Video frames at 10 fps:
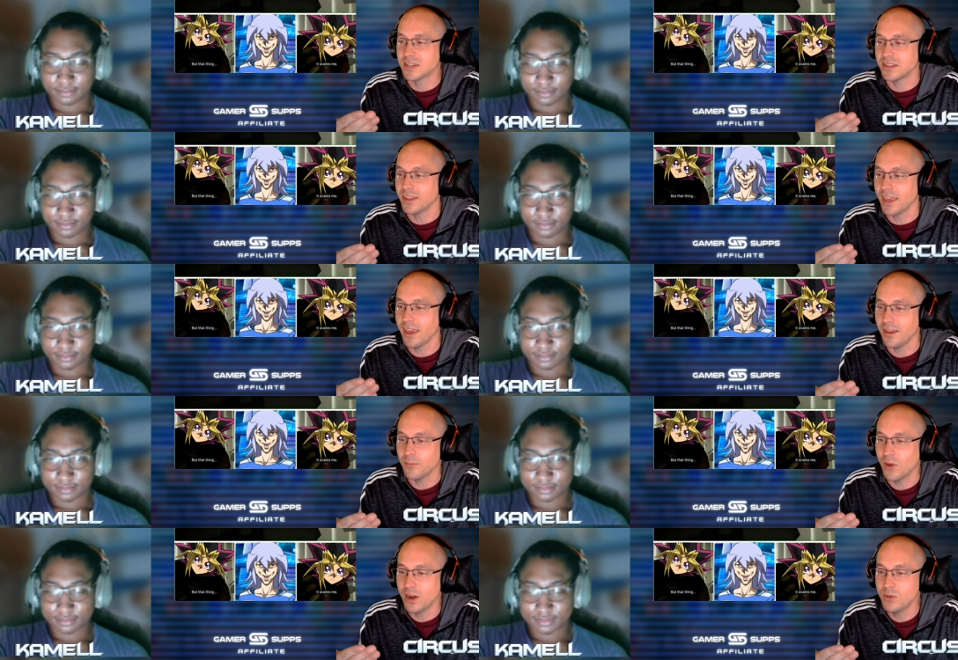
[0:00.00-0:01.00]
Speaker 1: in the
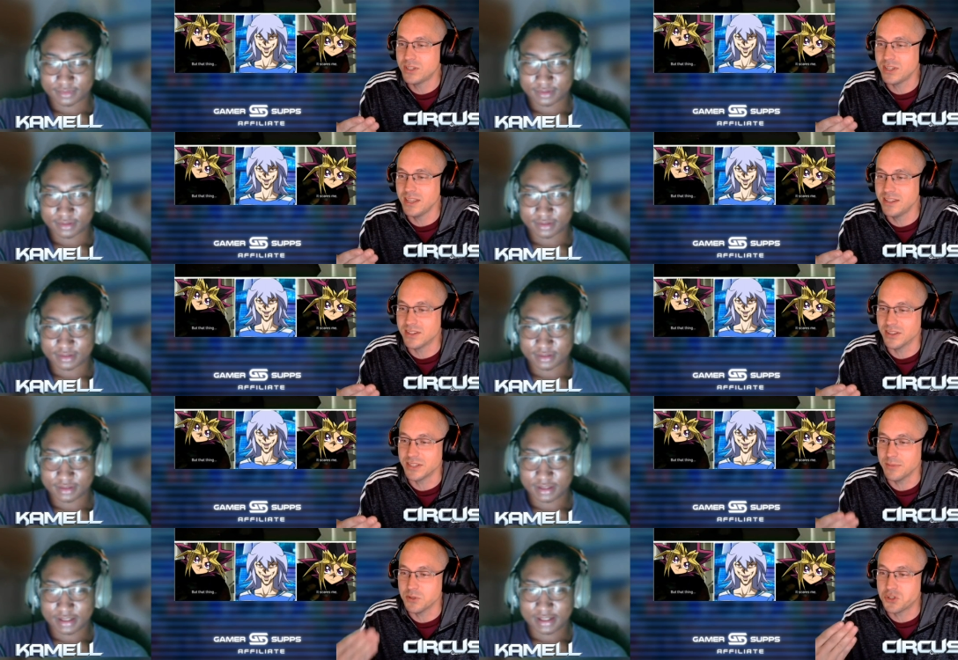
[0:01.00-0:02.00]
game? Why do we see these all the
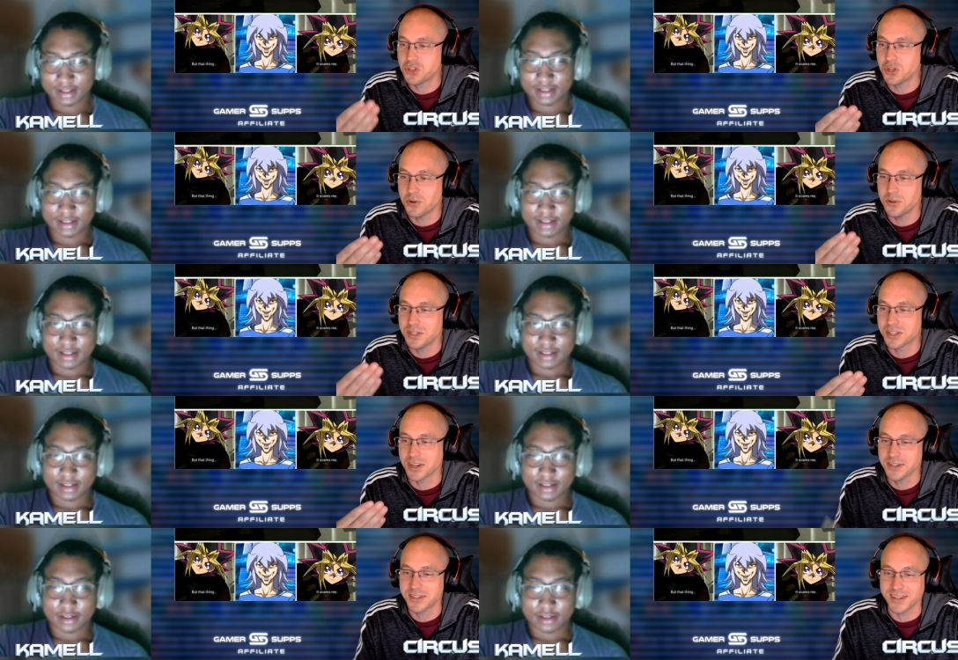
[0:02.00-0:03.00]
time? They're so
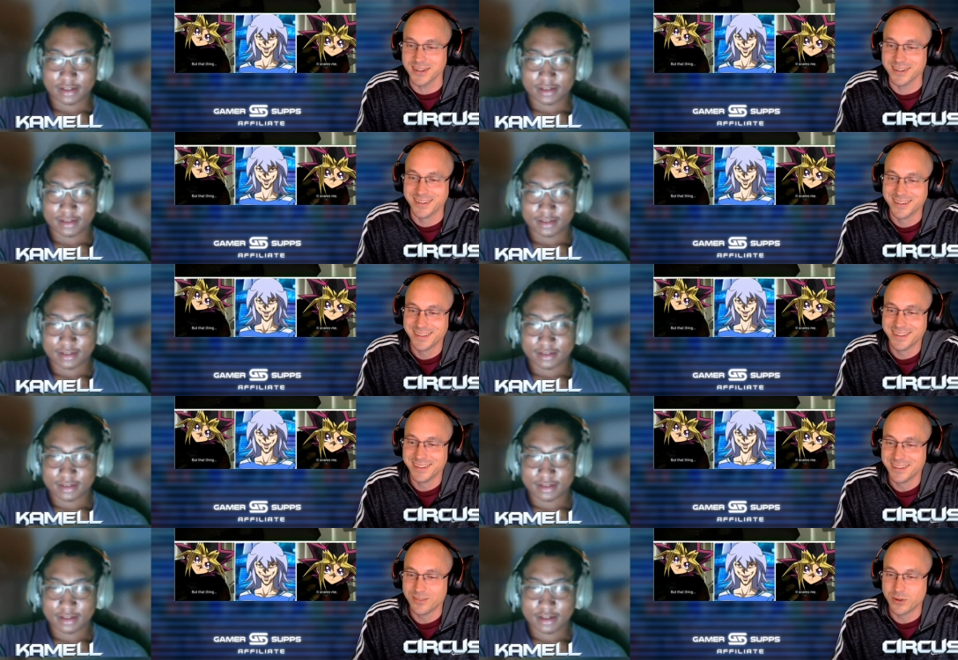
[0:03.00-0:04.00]
disgusting.
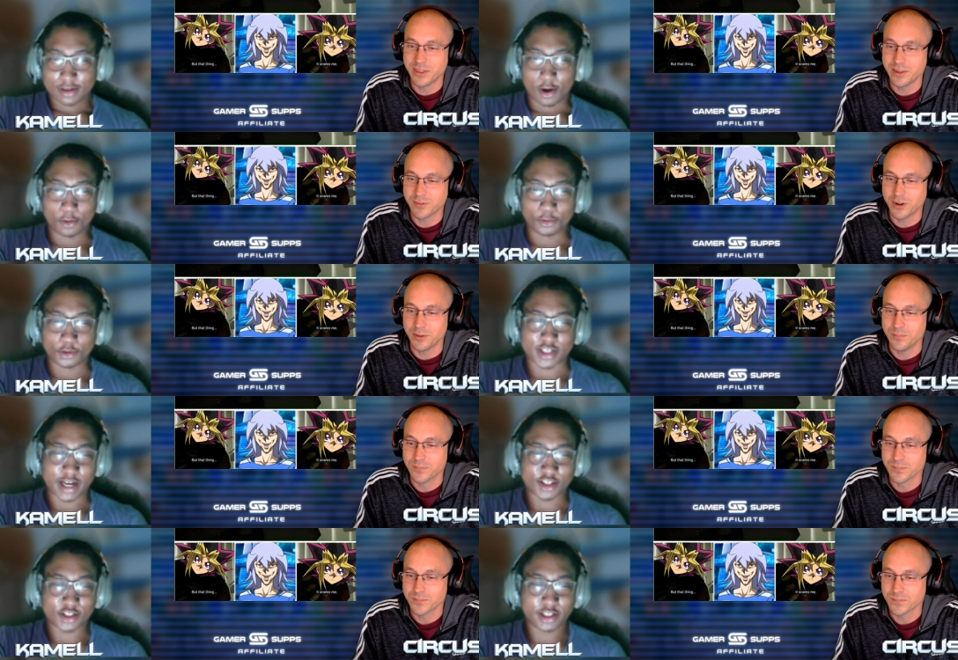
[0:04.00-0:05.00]
What are they from? There's
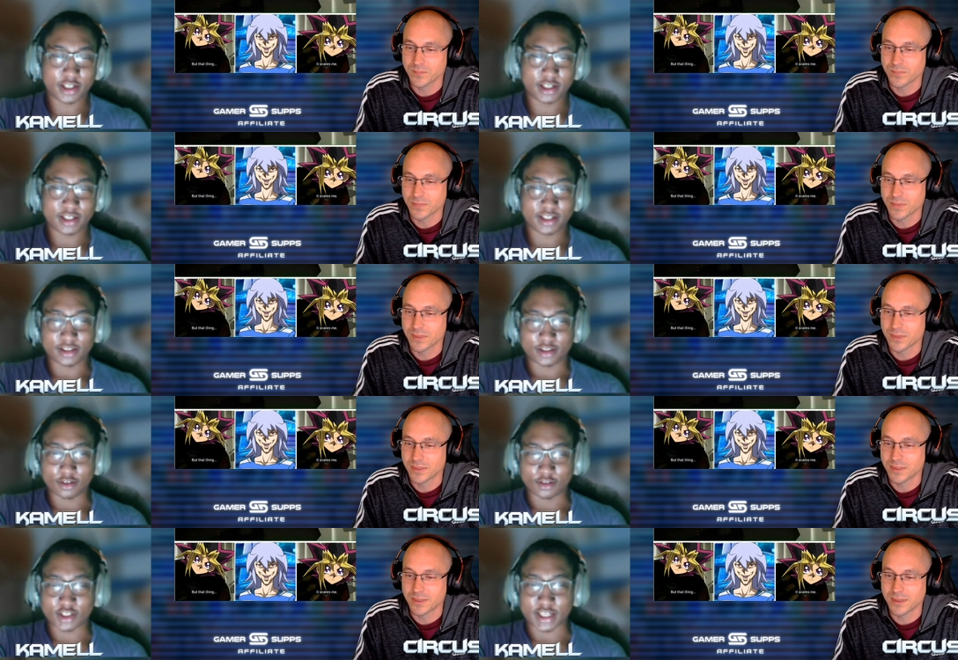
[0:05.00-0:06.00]
actually,
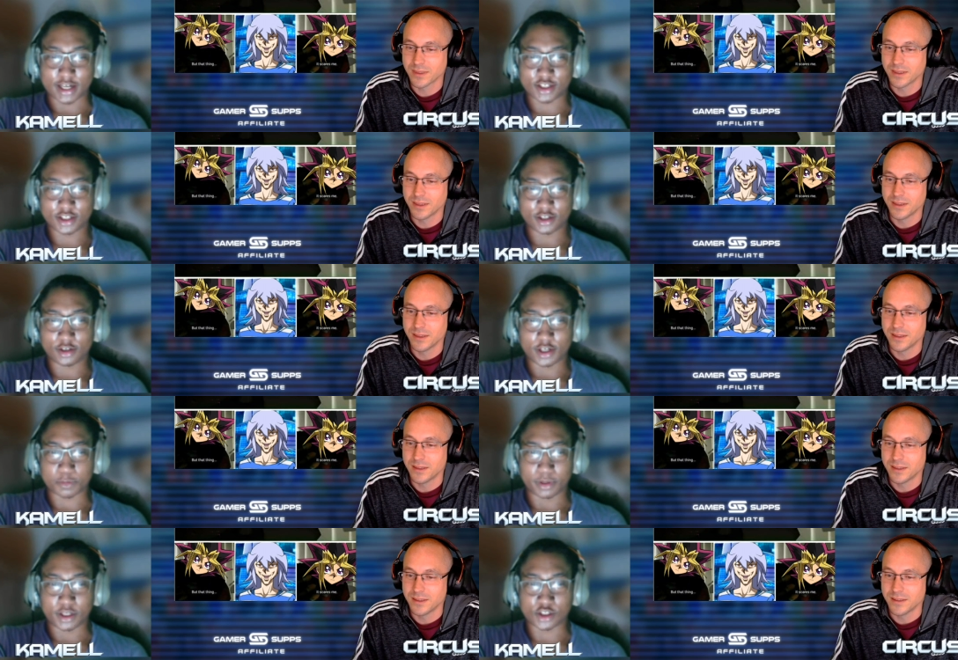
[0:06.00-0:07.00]
Speaker 2: there's actually a good
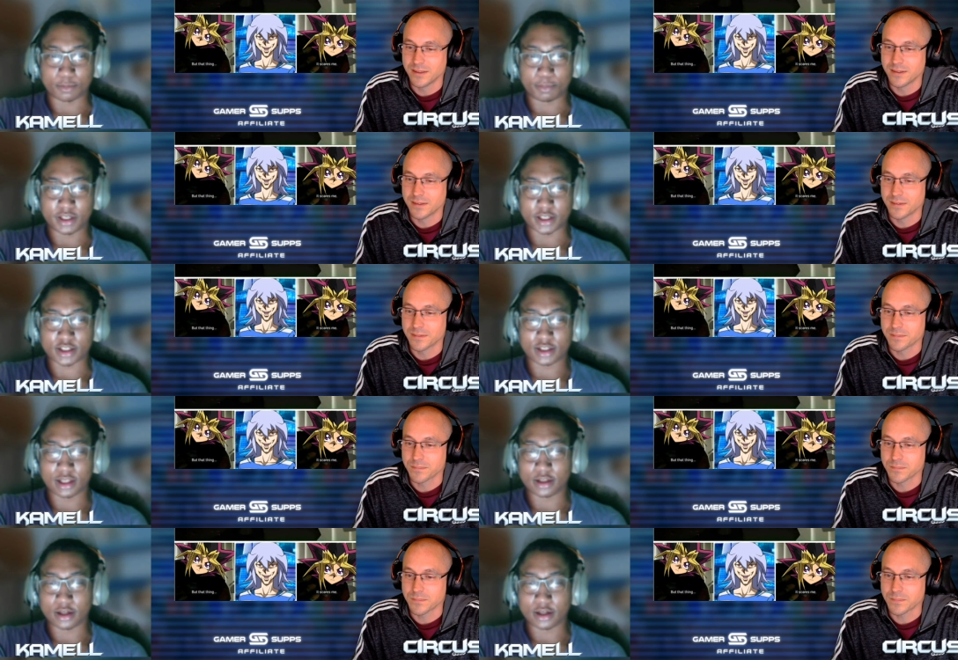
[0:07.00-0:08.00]
explanation. P D S
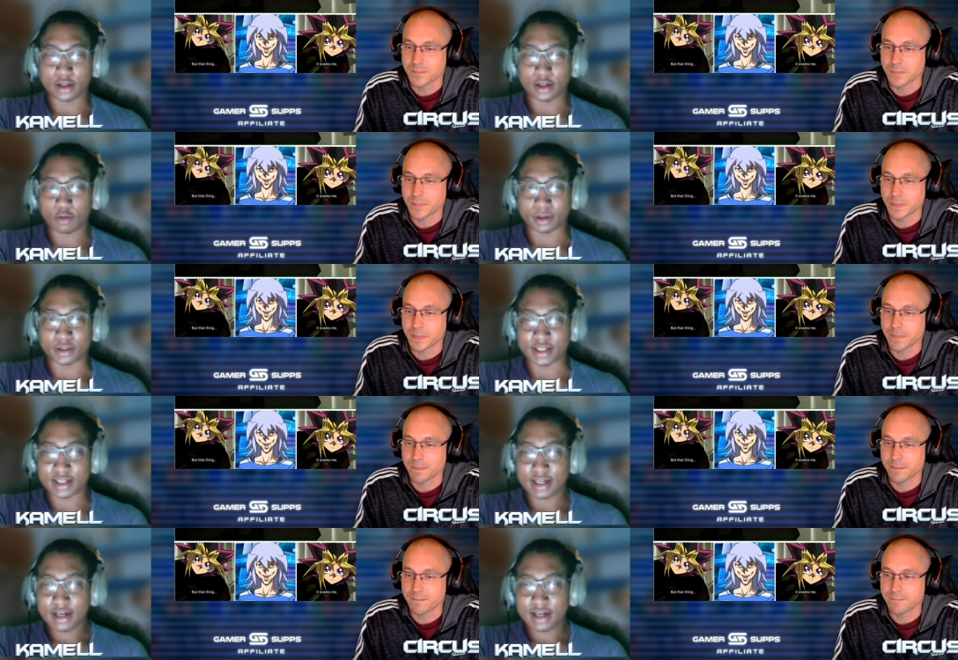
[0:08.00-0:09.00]
uh, told me
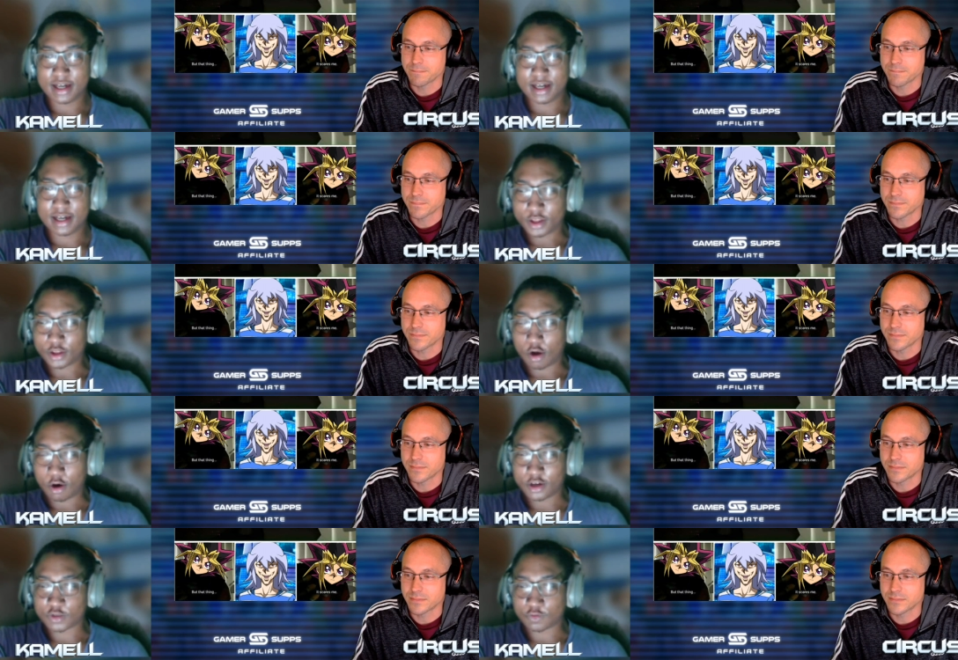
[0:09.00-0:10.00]
about this.
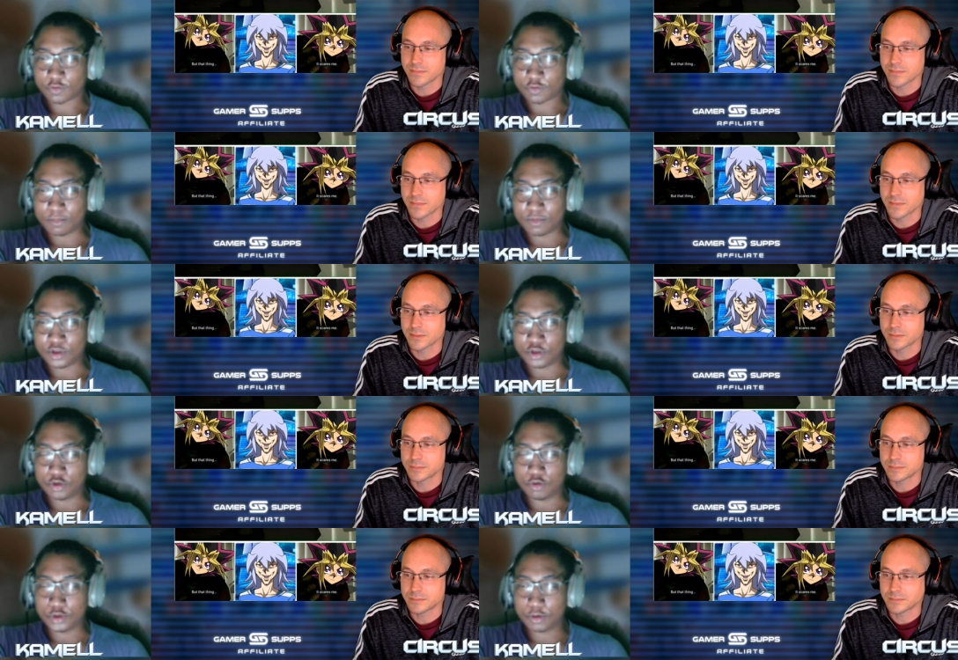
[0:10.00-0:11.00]
One of the artists
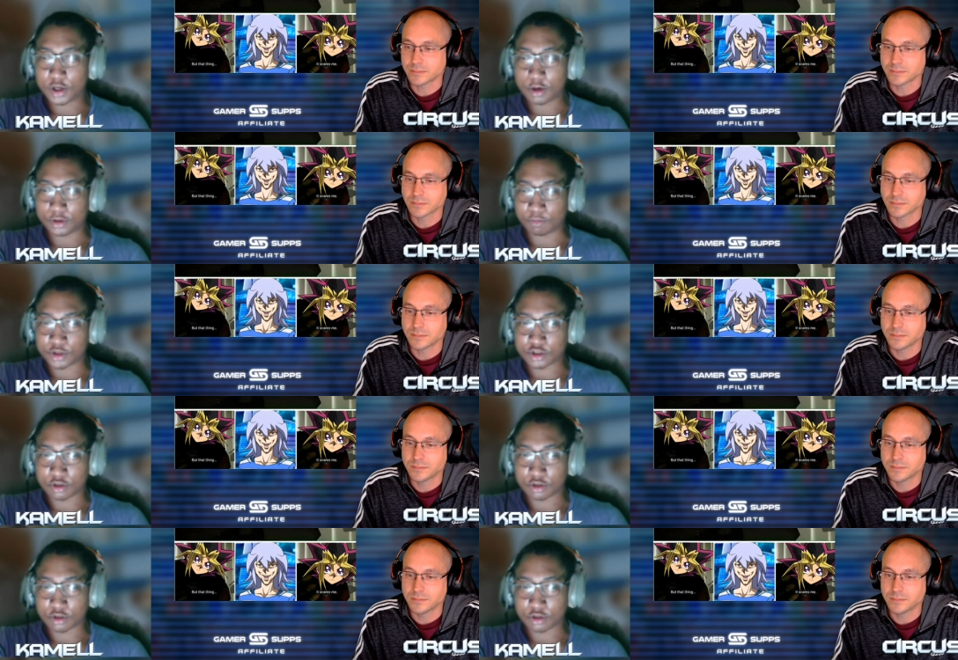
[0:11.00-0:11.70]
from Yu-Gi-Oh, the